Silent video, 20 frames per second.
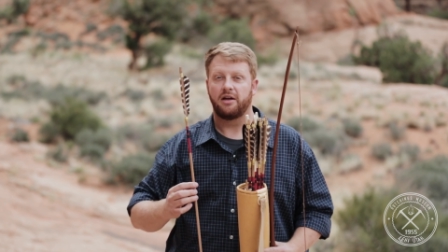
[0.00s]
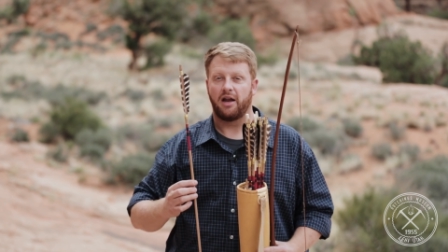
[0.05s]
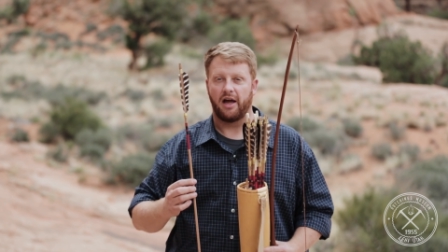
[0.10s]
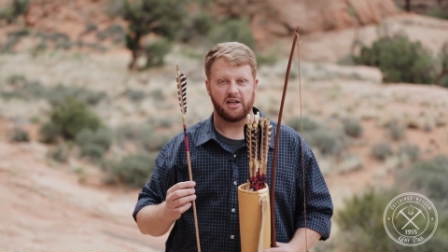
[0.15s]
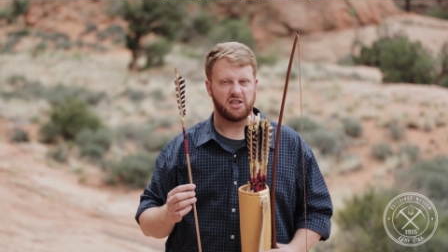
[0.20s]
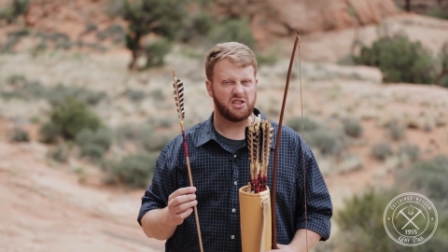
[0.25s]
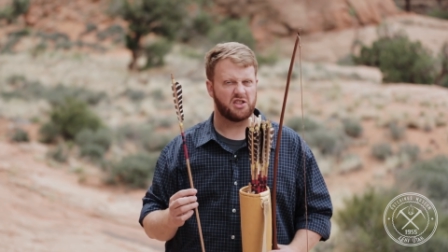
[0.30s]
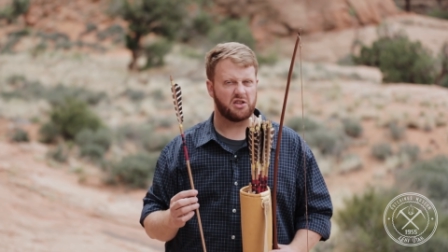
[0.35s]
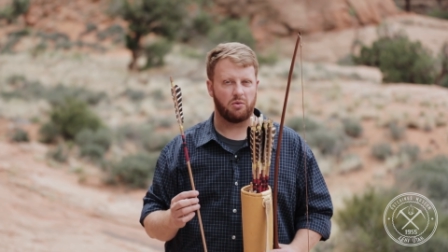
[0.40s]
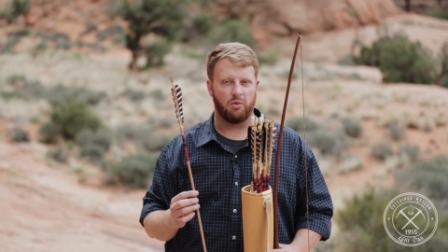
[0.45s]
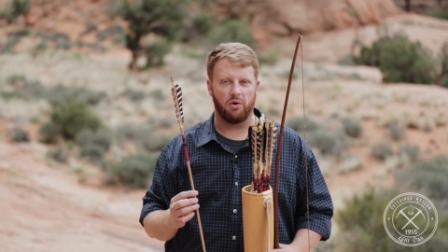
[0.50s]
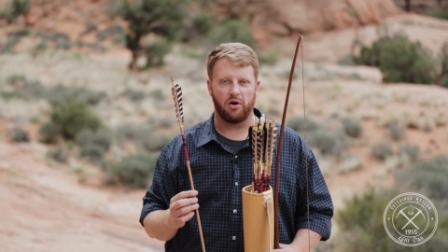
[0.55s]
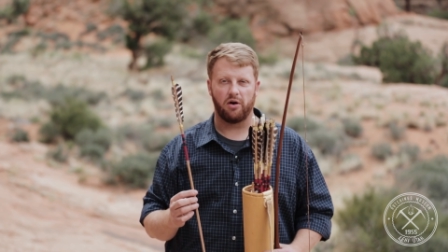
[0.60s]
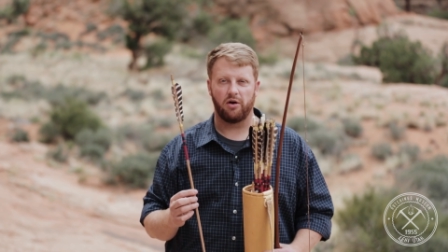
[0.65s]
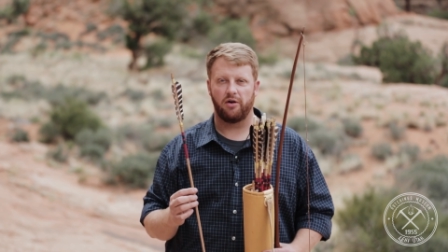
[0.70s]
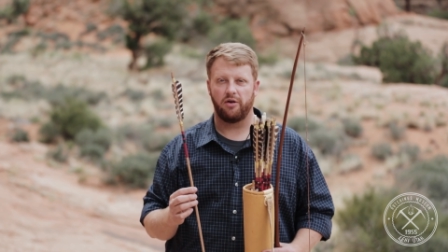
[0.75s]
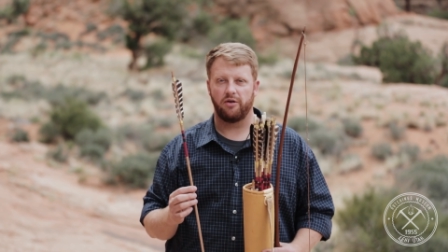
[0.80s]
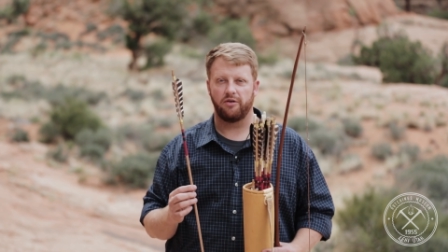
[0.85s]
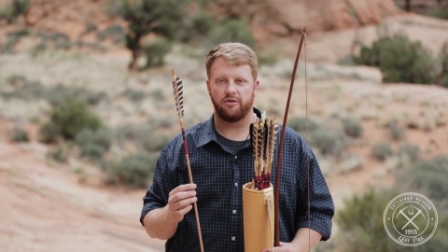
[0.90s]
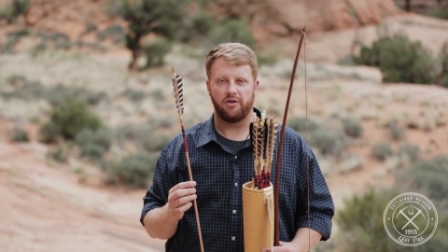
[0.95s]
like
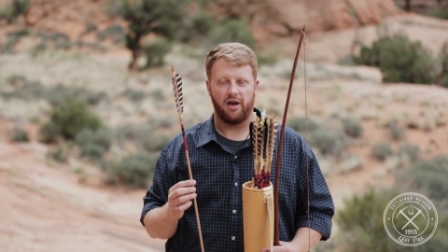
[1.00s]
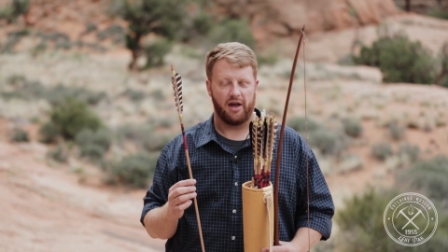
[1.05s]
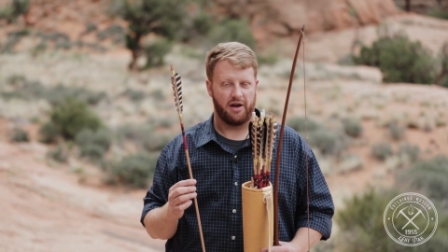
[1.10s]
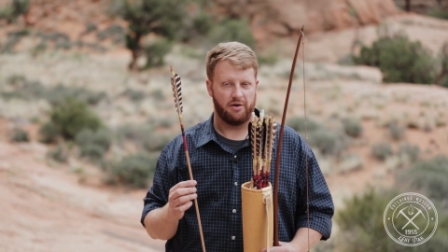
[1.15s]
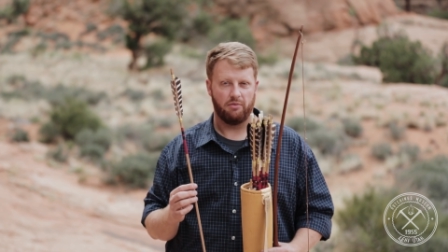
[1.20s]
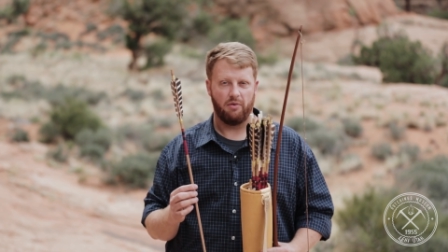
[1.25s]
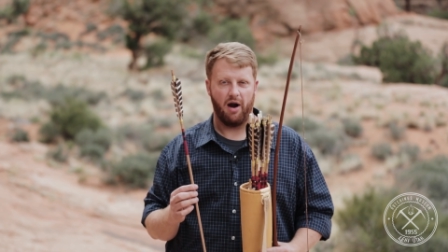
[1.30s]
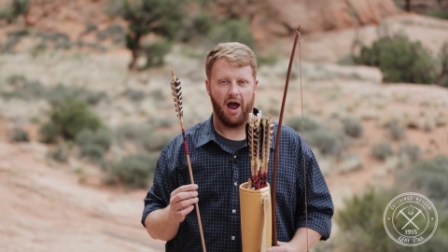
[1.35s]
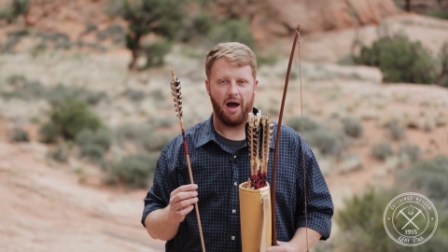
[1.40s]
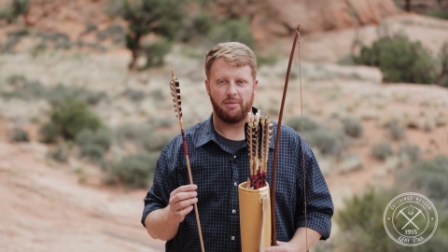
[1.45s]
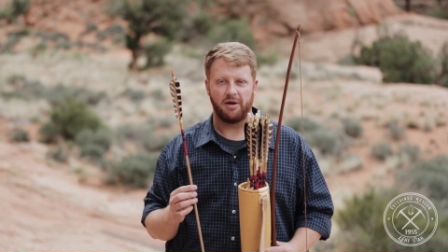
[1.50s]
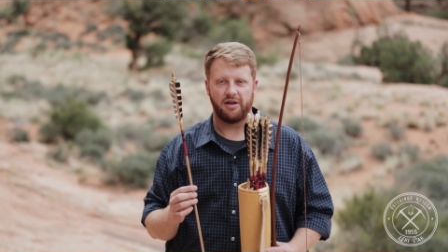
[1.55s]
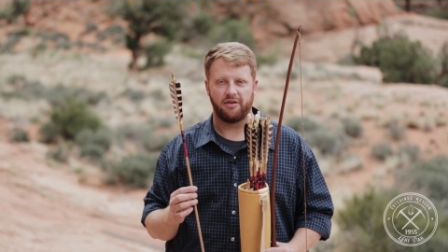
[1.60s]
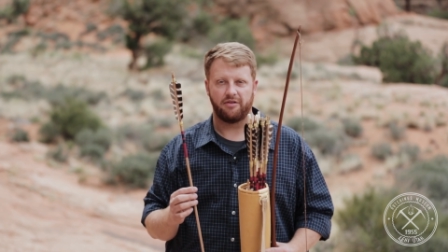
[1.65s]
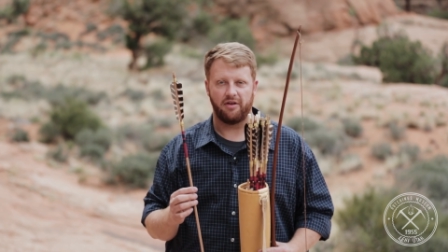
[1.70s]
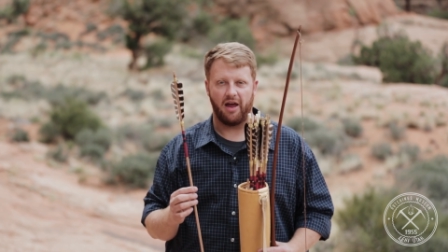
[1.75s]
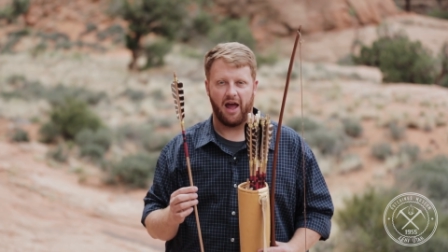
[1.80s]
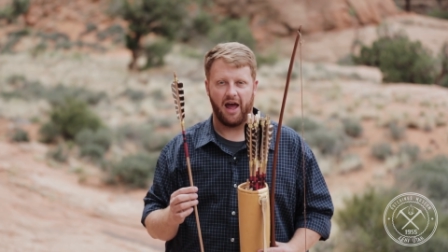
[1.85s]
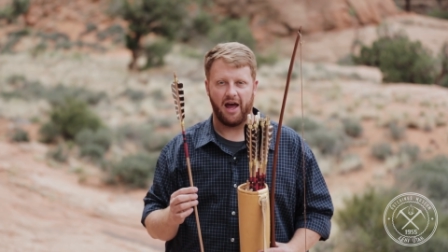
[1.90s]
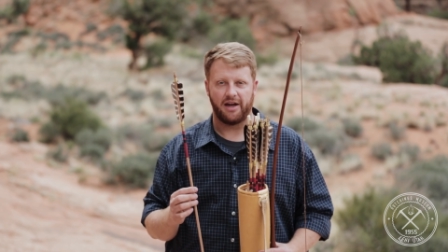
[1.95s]
squirrels and
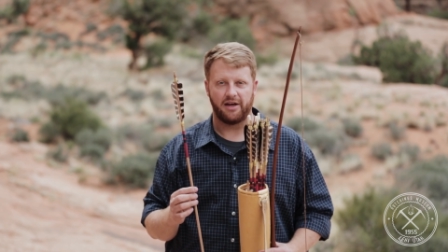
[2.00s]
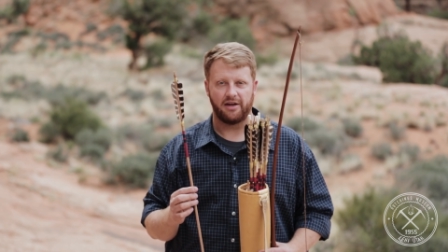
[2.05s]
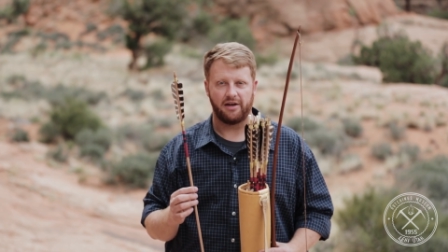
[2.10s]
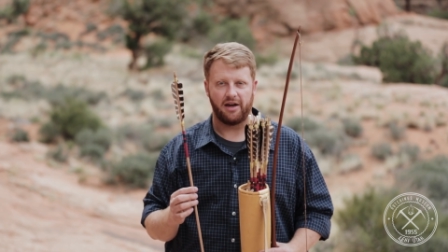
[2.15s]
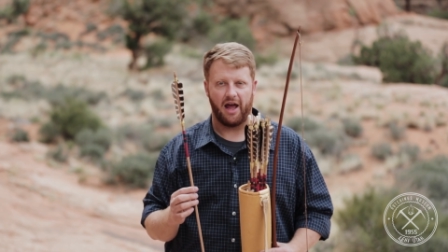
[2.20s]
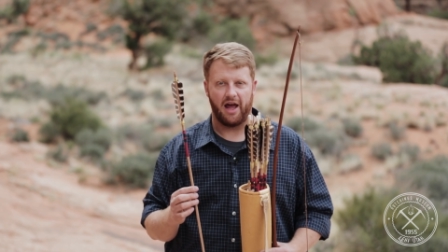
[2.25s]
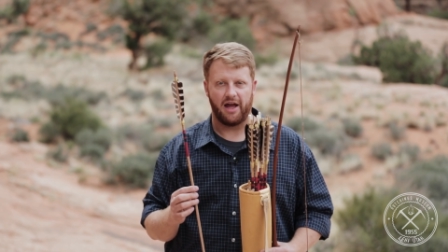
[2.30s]
rabbits and,